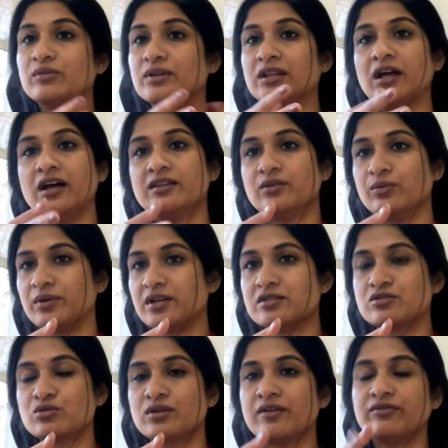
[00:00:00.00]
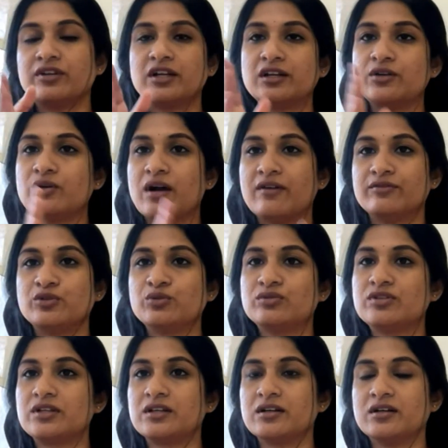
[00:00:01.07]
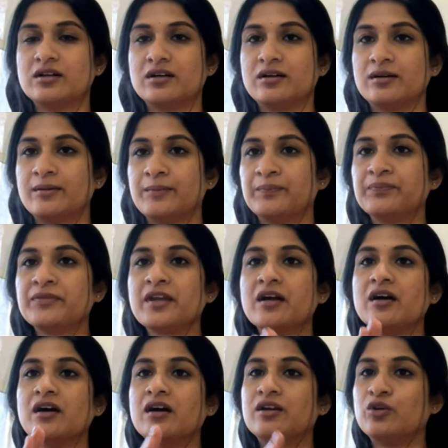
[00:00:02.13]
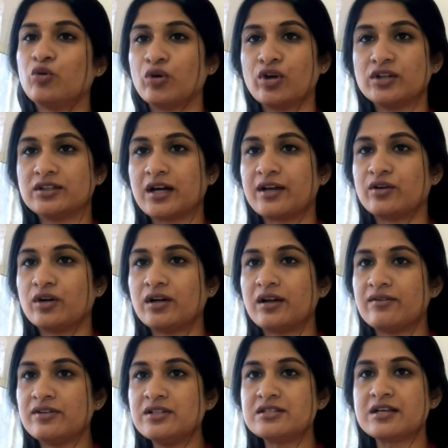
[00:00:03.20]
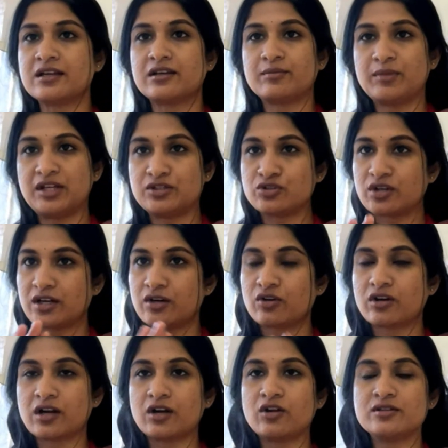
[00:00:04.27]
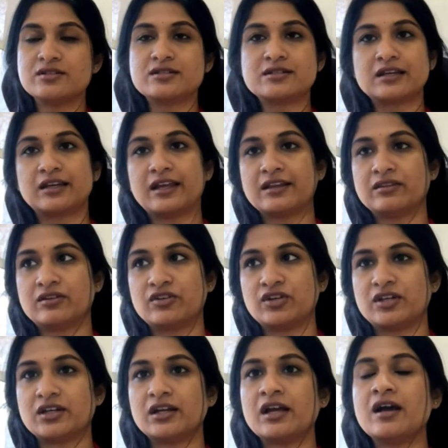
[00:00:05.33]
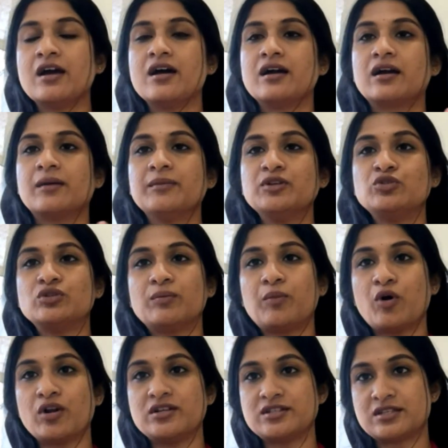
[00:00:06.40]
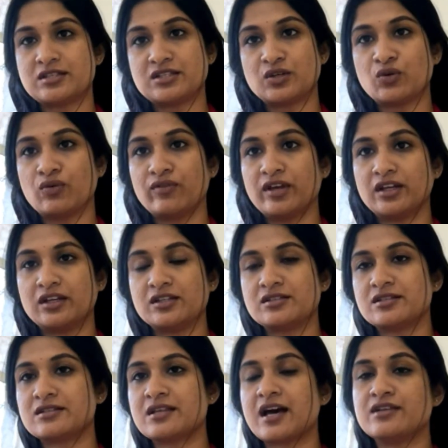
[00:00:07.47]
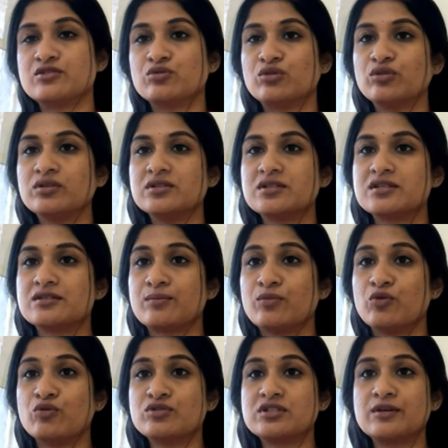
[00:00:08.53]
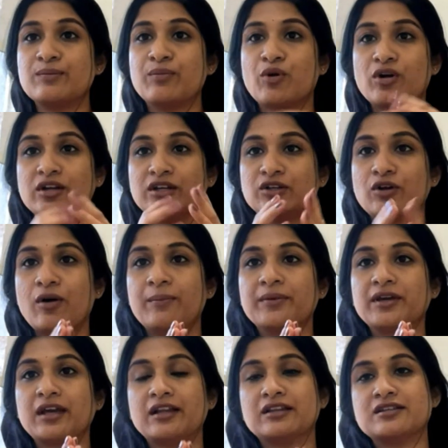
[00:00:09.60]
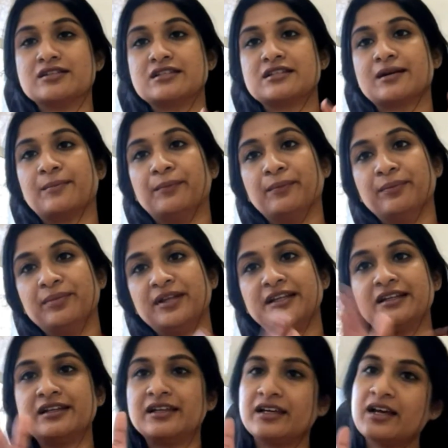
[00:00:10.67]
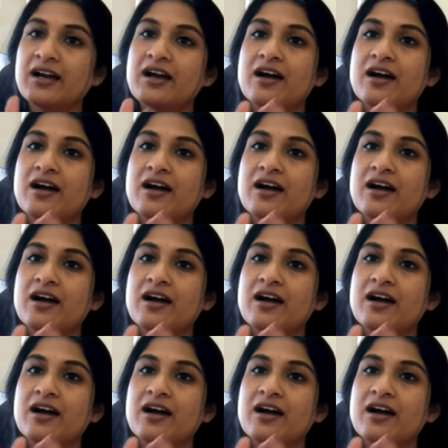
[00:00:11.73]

with the other way. So definitely you have to know your thyroid levels and meet your endocrinologist and get treated. Coming to the polycystic ovarian disease, as you know, this is the most important topic, and this is completely